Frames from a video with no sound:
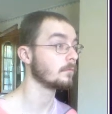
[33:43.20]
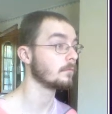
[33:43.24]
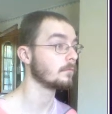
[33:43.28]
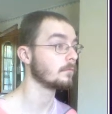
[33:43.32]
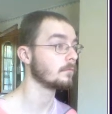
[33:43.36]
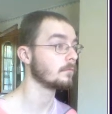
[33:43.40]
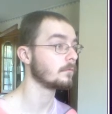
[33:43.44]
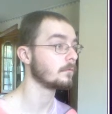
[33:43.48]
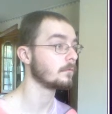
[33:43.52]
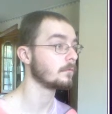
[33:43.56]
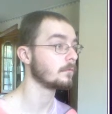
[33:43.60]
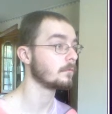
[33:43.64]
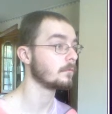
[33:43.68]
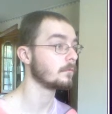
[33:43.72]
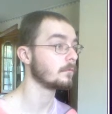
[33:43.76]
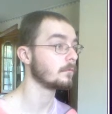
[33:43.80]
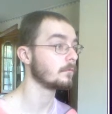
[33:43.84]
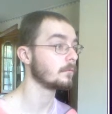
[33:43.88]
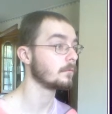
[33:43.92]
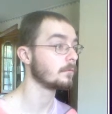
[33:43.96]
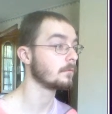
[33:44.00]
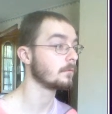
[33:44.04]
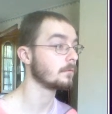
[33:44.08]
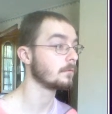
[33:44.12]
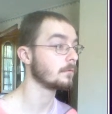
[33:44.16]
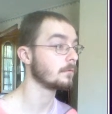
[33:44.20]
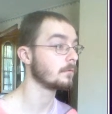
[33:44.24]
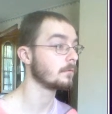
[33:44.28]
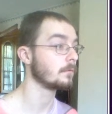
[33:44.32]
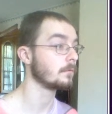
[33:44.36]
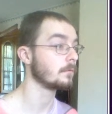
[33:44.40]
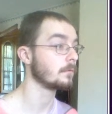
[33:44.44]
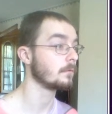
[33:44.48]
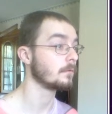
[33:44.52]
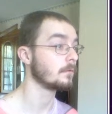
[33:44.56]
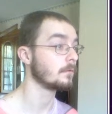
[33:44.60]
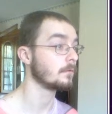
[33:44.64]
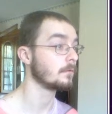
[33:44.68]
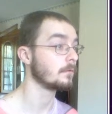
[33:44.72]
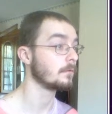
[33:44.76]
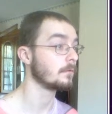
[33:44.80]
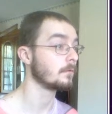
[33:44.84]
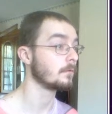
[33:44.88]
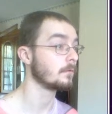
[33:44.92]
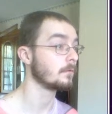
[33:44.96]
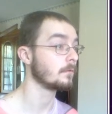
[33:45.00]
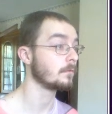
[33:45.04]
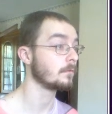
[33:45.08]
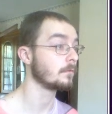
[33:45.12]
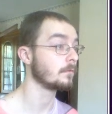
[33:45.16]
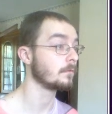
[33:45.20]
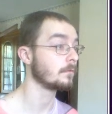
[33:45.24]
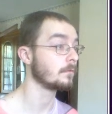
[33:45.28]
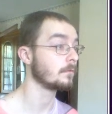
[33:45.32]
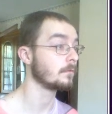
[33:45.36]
Nobody speaks.